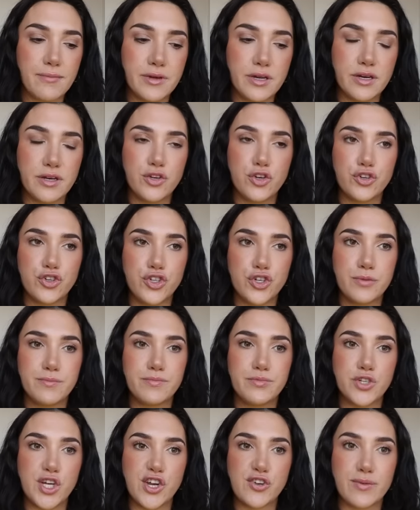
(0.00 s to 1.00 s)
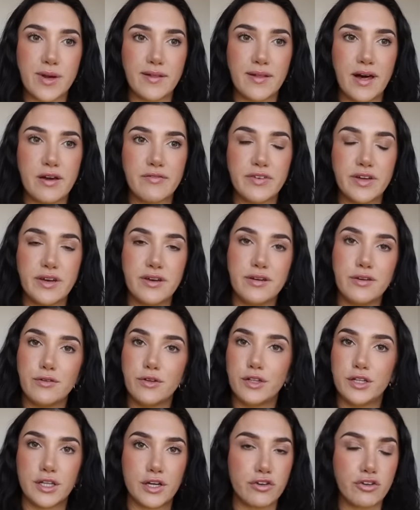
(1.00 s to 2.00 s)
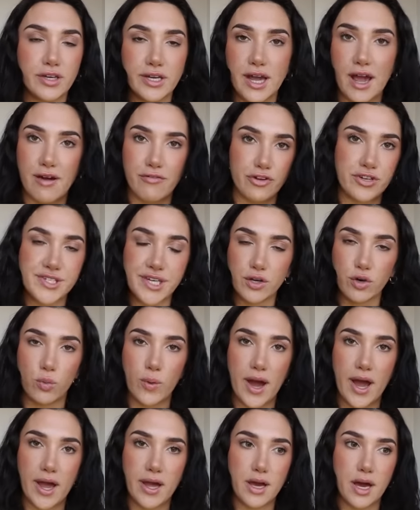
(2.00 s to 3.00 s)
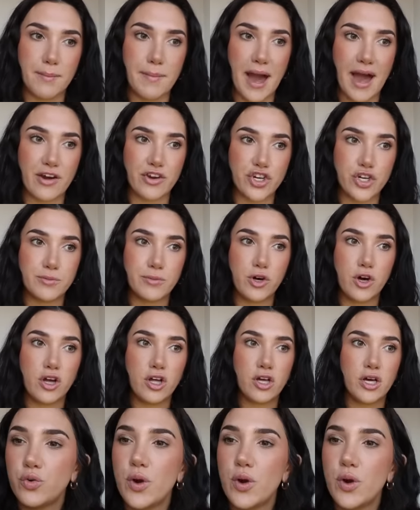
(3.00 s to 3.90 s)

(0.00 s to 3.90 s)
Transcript: I mean, YouTube changed my life in literally every single way imaginable.